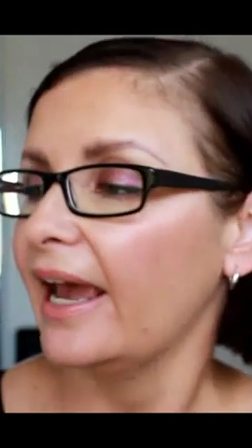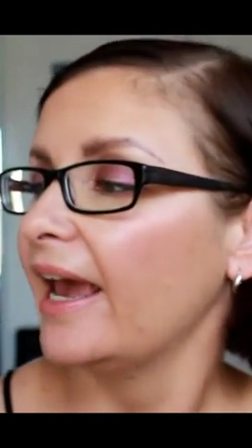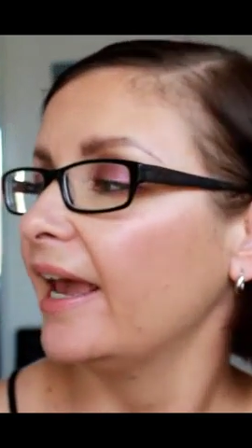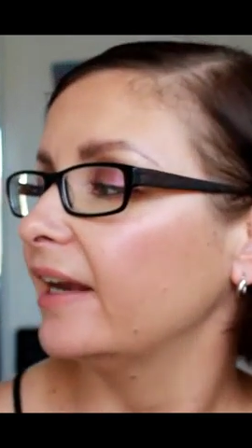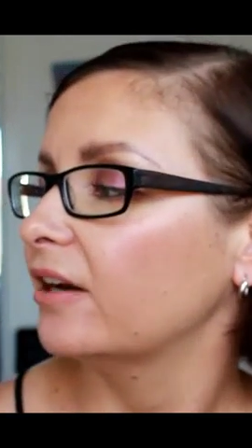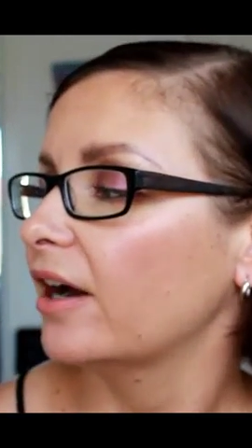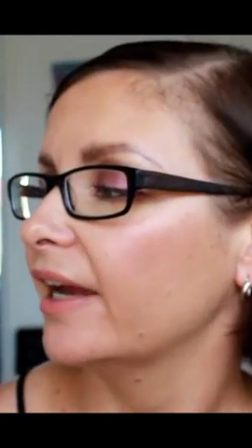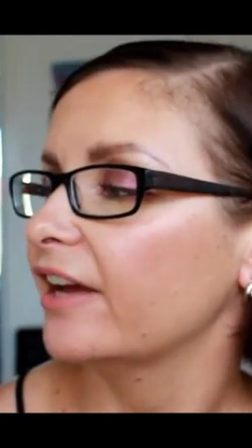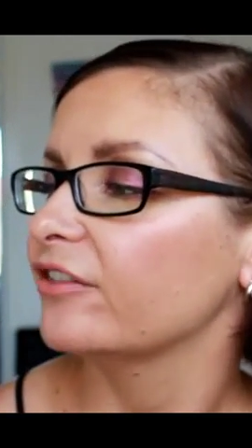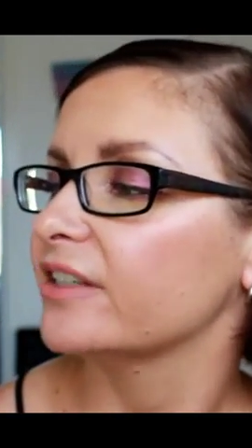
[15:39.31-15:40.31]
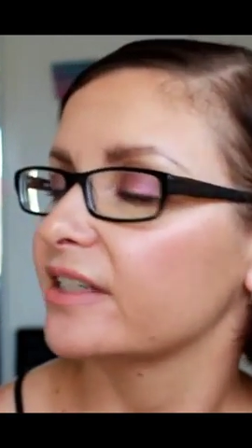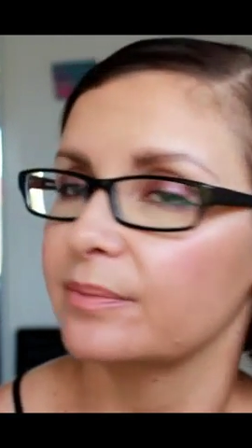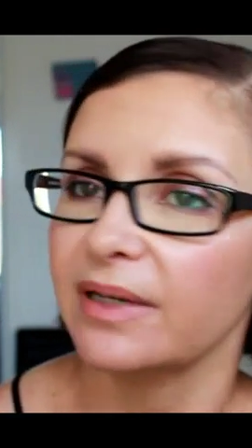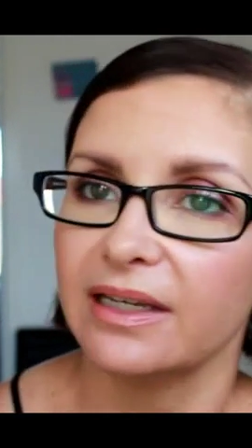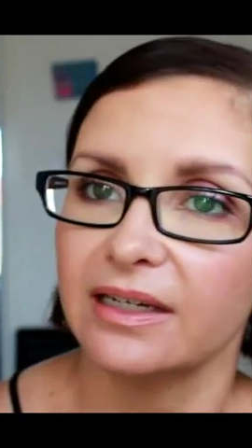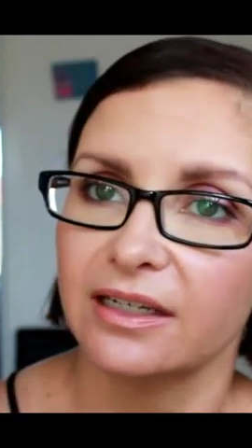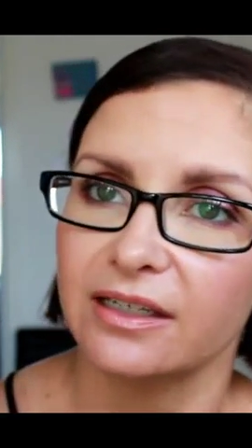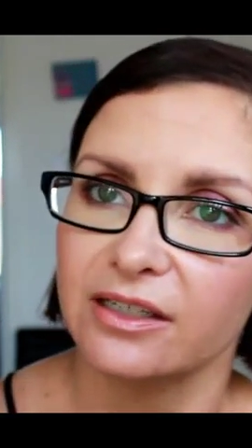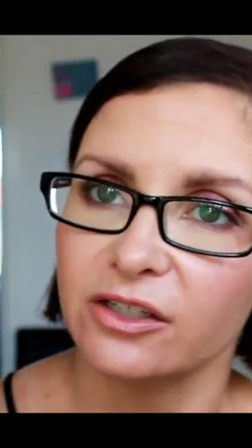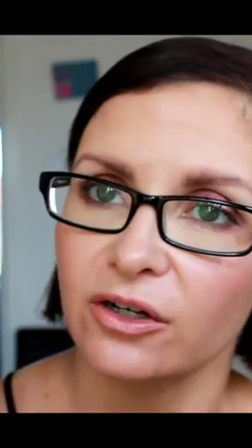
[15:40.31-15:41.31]
And I have just been
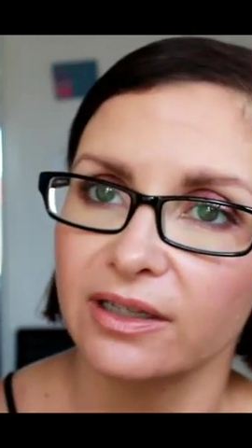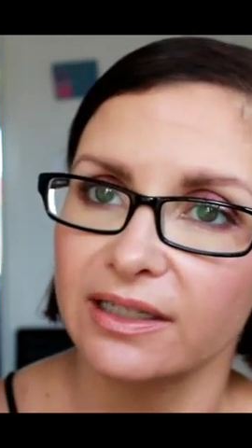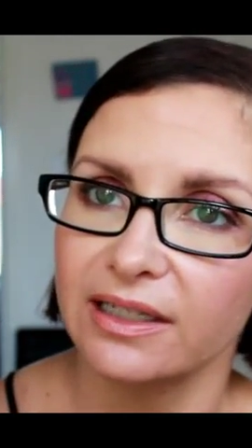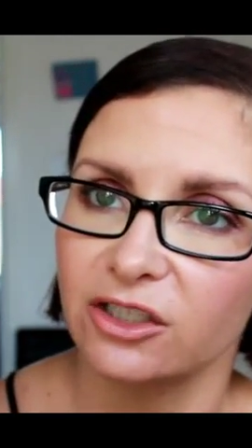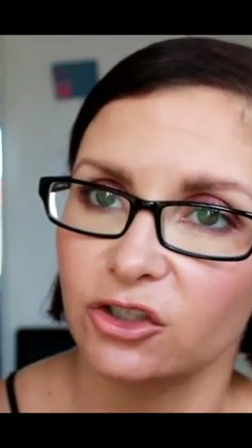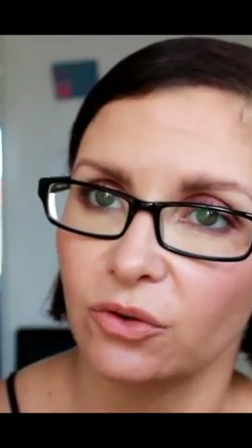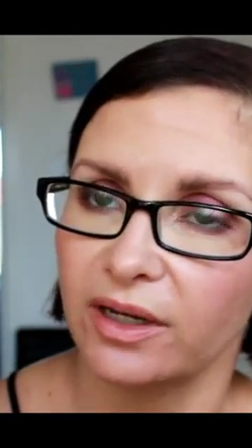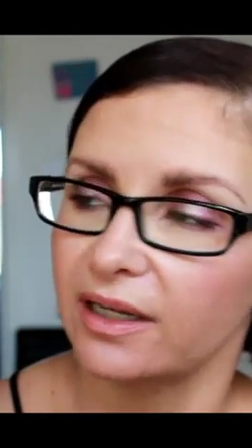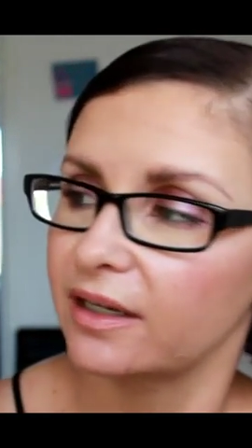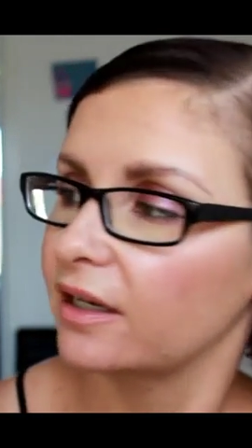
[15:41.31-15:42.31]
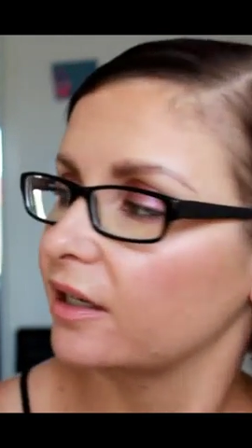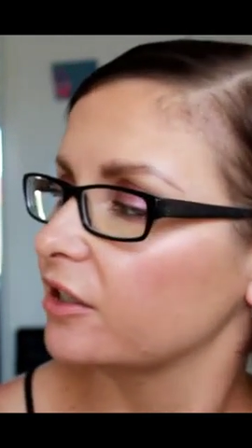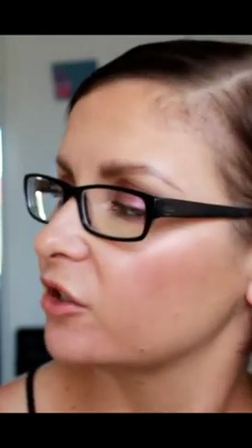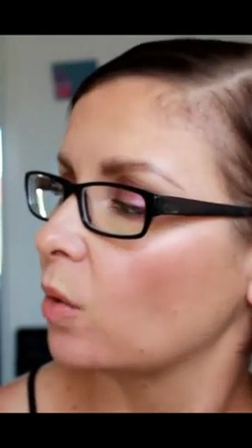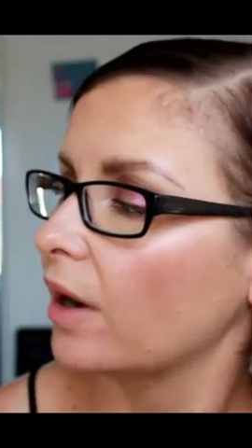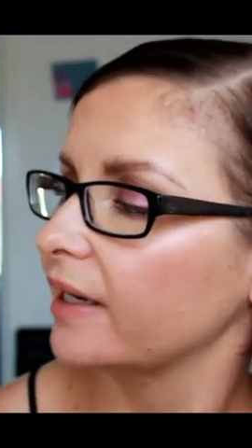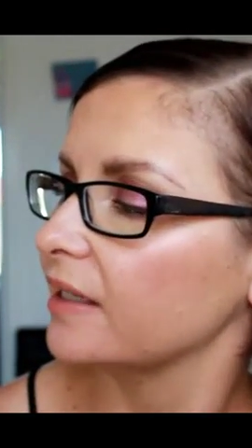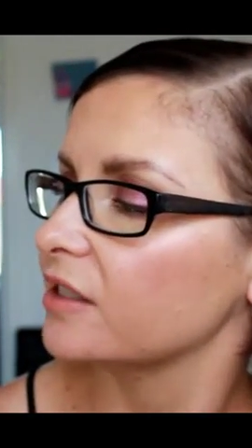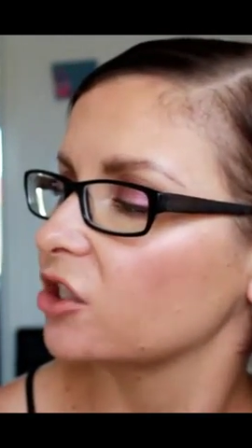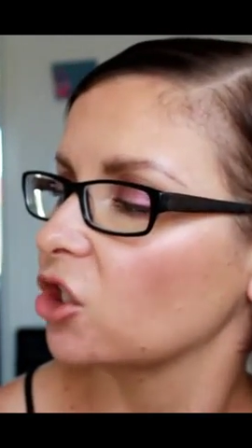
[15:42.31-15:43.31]
totally enjoying
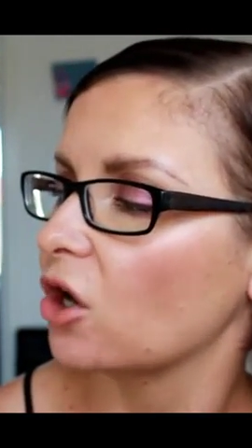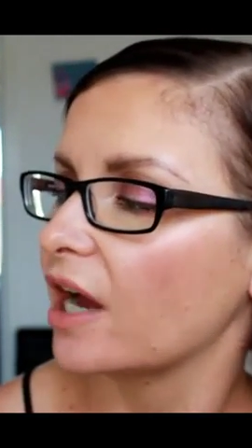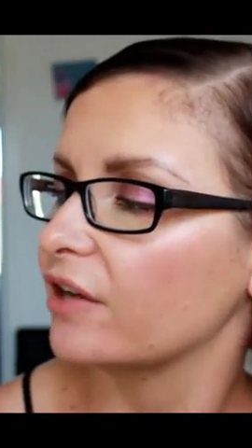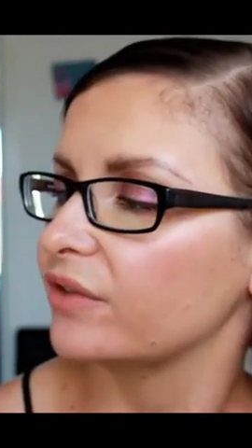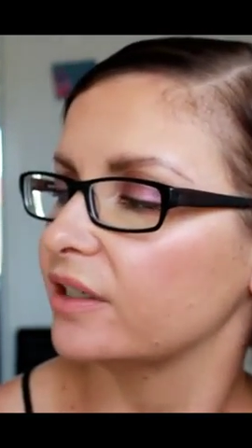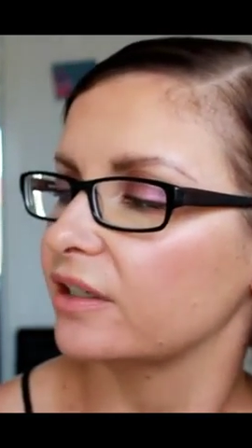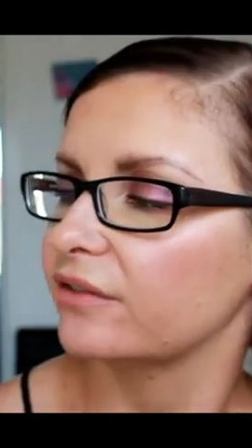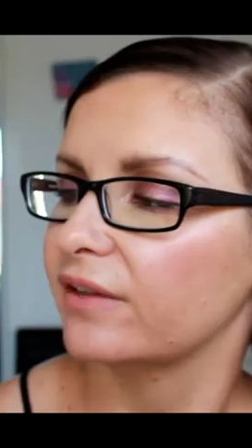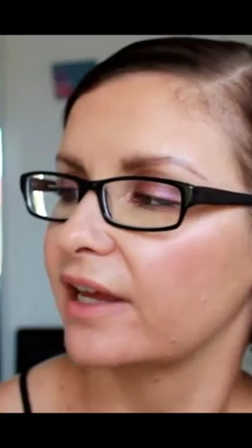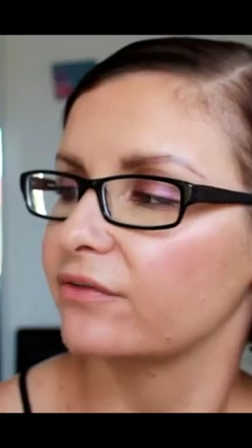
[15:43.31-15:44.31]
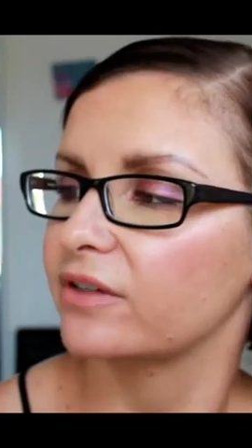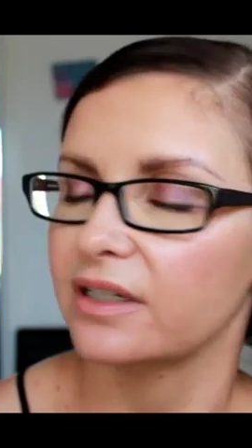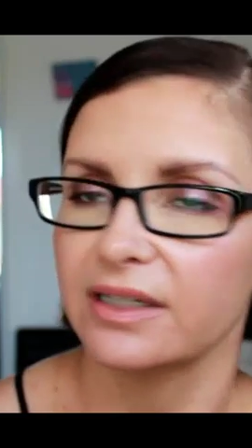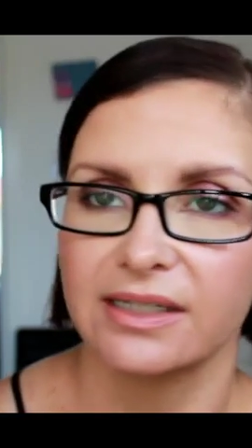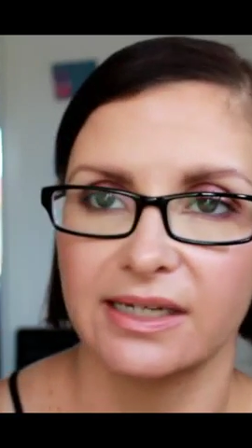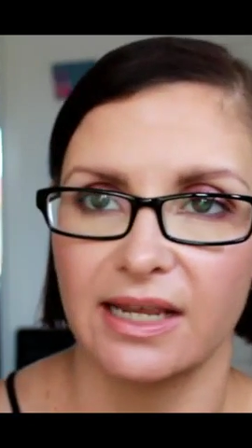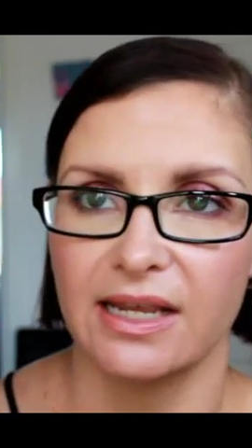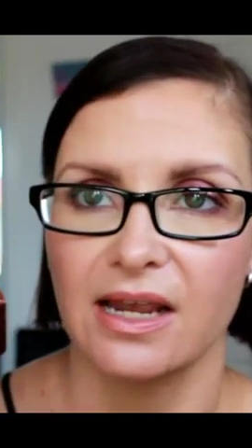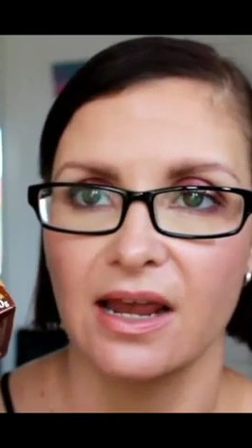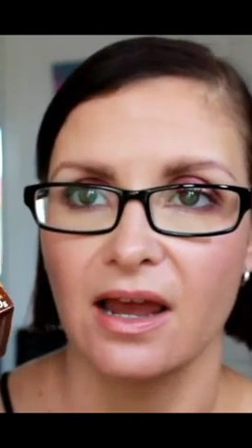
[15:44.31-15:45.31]
Twinings Chai vanilla flavored
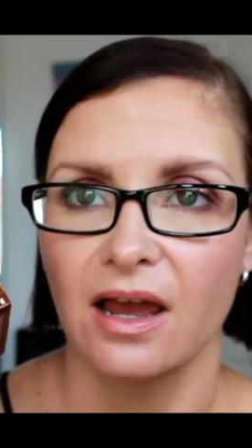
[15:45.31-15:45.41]
tea.